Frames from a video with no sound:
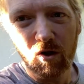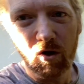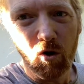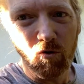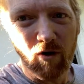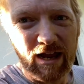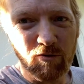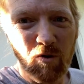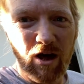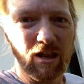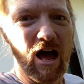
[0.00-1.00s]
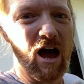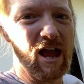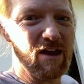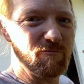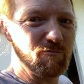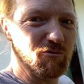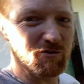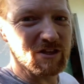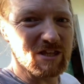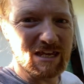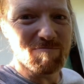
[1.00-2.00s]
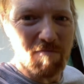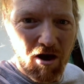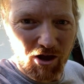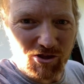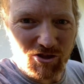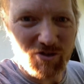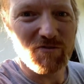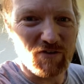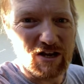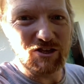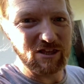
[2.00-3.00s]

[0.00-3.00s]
All right, well, I have pretty much finished